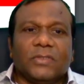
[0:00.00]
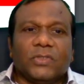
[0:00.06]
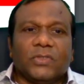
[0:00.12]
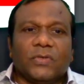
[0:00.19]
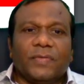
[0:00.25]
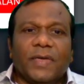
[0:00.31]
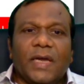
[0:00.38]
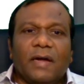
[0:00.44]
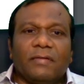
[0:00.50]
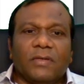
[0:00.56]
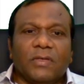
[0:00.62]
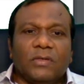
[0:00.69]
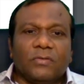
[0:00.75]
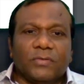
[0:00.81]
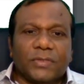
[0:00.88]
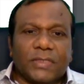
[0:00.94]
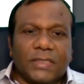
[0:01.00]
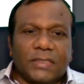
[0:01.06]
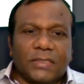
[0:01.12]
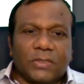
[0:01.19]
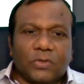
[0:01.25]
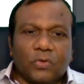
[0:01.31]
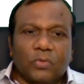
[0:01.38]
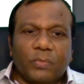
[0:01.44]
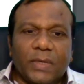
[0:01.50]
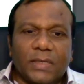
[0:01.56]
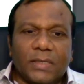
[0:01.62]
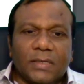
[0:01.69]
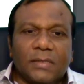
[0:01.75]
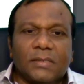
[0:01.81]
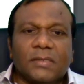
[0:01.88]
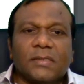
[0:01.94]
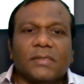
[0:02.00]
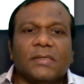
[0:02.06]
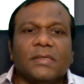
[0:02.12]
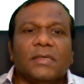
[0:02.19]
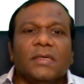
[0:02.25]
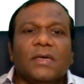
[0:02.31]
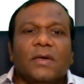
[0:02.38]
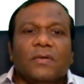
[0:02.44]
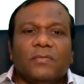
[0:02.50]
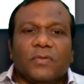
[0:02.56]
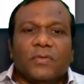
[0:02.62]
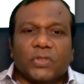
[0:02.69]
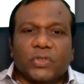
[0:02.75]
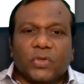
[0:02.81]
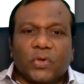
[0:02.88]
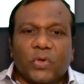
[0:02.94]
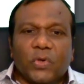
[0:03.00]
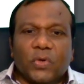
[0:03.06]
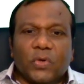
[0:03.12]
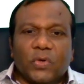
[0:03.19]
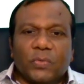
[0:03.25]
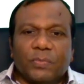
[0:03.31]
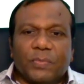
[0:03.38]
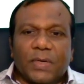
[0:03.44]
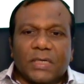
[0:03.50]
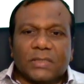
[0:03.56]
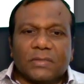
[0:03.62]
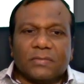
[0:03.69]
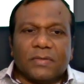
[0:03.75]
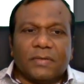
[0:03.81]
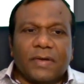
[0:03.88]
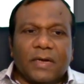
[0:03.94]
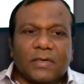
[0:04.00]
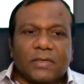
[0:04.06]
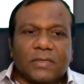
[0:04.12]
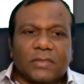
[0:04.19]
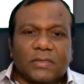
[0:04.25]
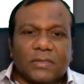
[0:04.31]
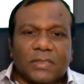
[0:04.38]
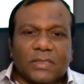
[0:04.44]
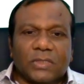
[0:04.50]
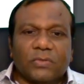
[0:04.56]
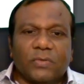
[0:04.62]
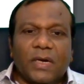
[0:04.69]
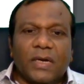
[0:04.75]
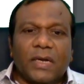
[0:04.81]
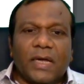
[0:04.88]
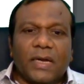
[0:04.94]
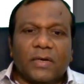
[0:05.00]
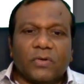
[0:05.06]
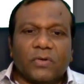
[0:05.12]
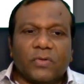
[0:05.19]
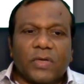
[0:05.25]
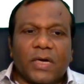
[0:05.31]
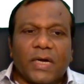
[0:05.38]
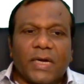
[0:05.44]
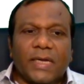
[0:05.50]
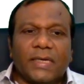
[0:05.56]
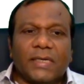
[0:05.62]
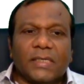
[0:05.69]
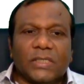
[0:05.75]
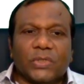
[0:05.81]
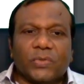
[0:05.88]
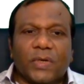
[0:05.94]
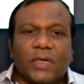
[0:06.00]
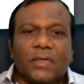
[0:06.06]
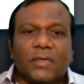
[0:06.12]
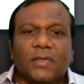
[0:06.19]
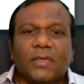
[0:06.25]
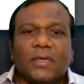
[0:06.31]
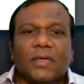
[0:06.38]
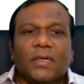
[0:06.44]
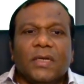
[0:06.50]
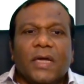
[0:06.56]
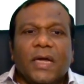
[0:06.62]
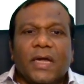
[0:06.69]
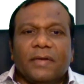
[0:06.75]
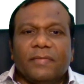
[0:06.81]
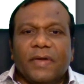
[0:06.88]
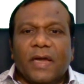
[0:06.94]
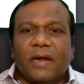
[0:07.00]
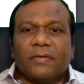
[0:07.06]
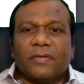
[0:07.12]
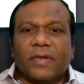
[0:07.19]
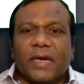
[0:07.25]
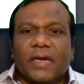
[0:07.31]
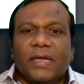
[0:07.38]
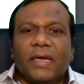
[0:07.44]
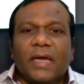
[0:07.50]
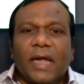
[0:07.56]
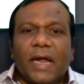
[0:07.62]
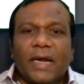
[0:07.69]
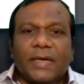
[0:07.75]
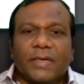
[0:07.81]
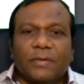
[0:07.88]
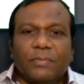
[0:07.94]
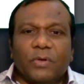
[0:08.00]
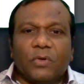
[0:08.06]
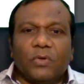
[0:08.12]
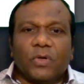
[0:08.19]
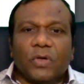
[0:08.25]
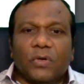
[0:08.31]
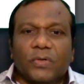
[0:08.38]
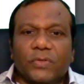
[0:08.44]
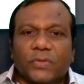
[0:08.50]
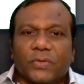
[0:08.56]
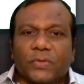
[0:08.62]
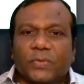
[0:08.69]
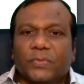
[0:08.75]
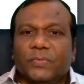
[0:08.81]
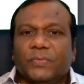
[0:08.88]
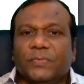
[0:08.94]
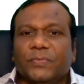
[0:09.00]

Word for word: So we have to use these two methods. For show password, we have to this one, and to the hide this one, and we have to add an attribute also,